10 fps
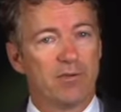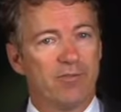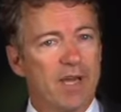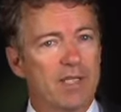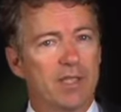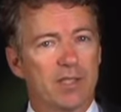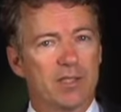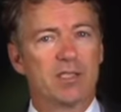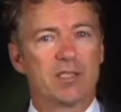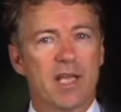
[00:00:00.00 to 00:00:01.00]
Finally,
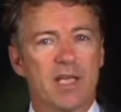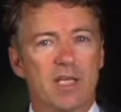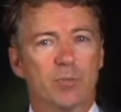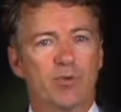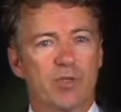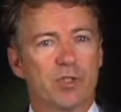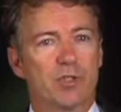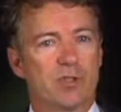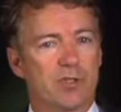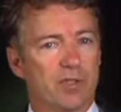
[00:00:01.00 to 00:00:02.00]
the detainee
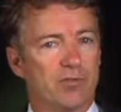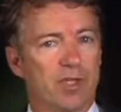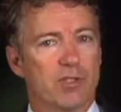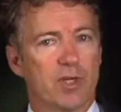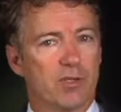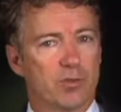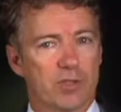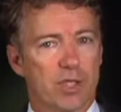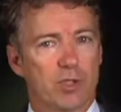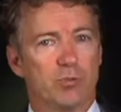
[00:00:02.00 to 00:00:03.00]
provisions of the Defense
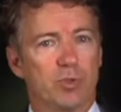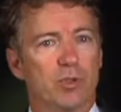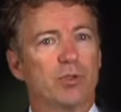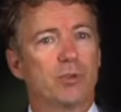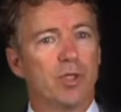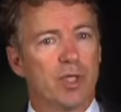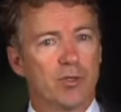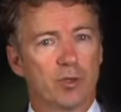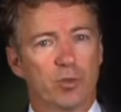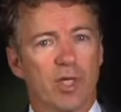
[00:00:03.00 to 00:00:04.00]
Authorization Bill do
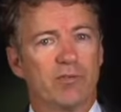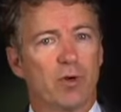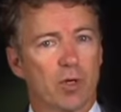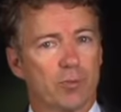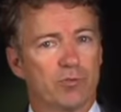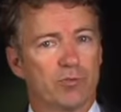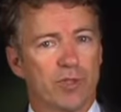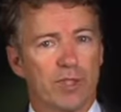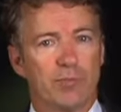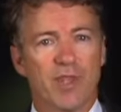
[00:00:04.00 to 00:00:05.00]
another grave harm to
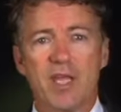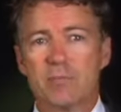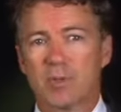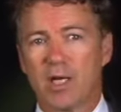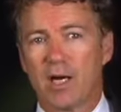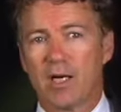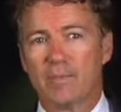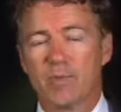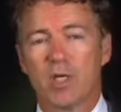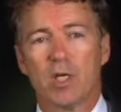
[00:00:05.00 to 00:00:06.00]
freedom. They
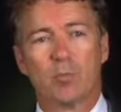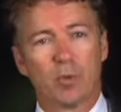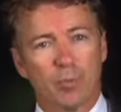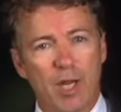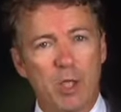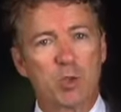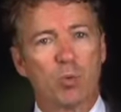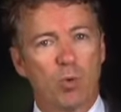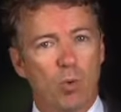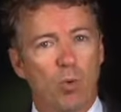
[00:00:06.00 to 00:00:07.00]
imply
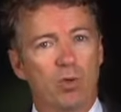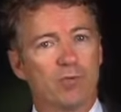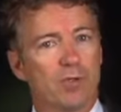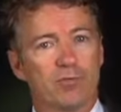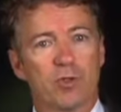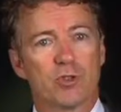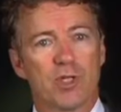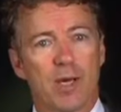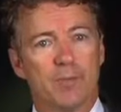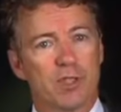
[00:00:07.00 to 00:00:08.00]
perpetual war for the first
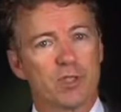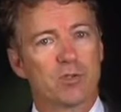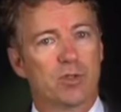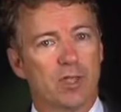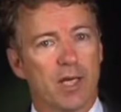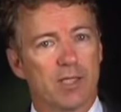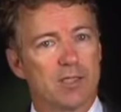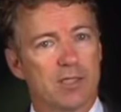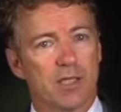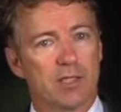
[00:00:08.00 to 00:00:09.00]
time in the history of the United
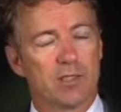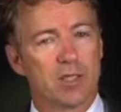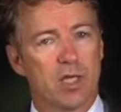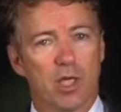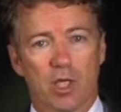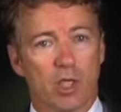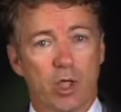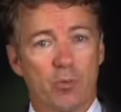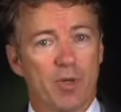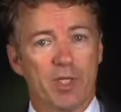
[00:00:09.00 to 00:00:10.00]
States.
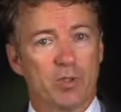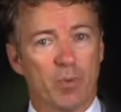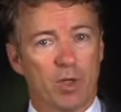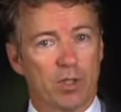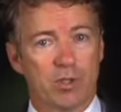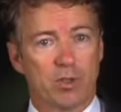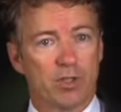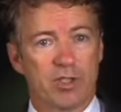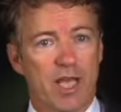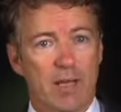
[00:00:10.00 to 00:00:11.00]
No benchmarks are
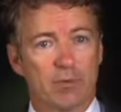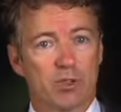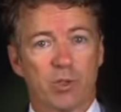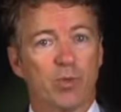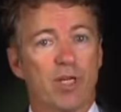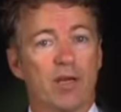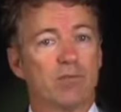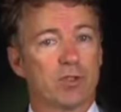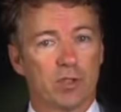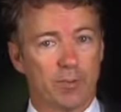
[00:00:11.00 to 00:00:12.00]
established that would
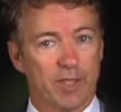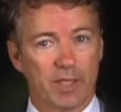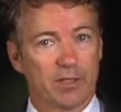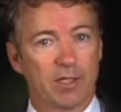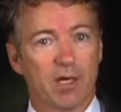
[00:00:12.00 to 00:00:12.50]
ever terminate the